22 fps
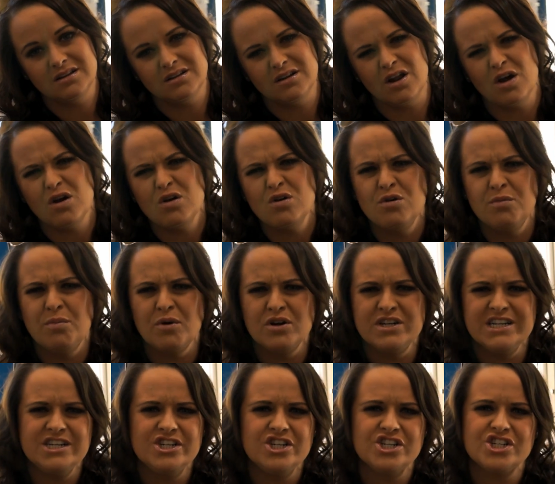
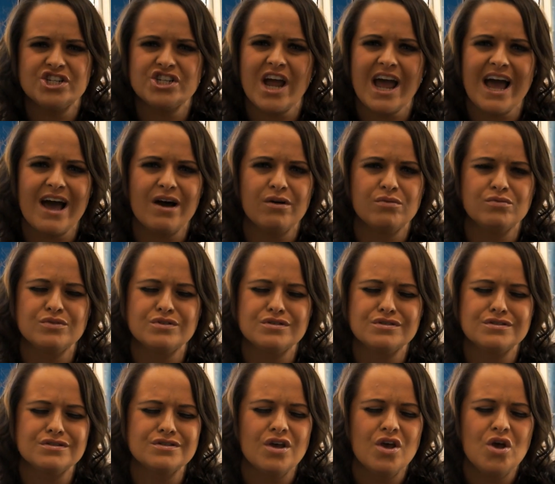Nobody
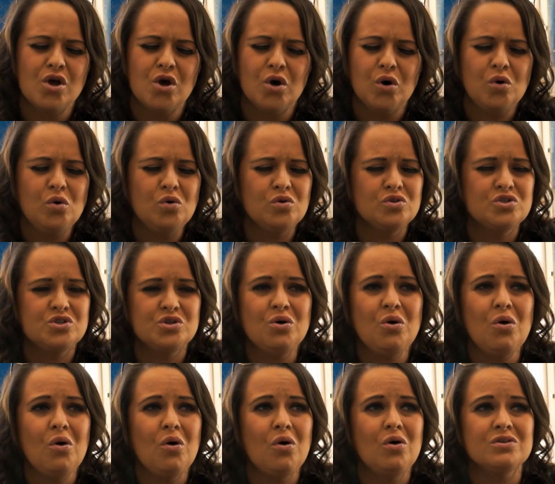shouts or
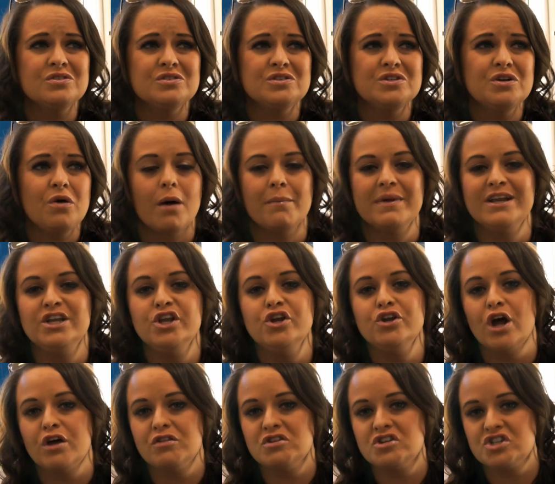talks to... I mean, you
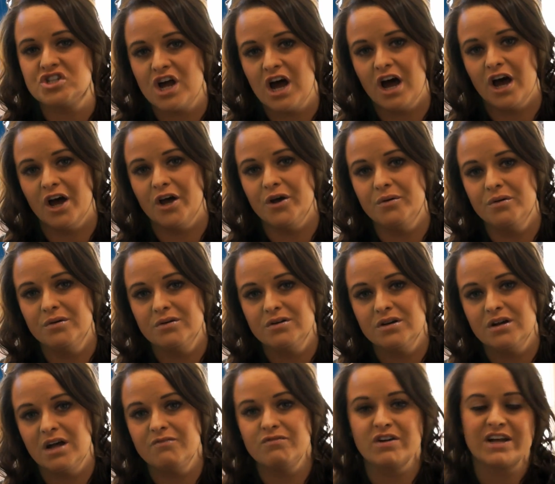know the show,
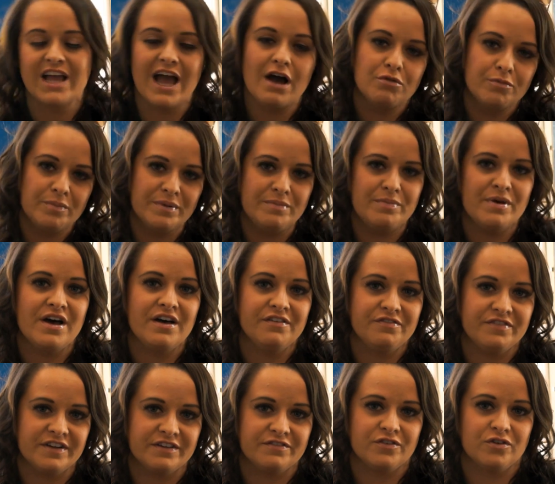and Raquel would be
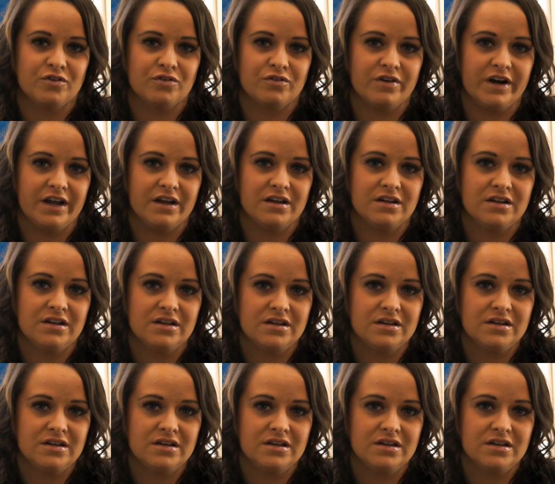perfect for it.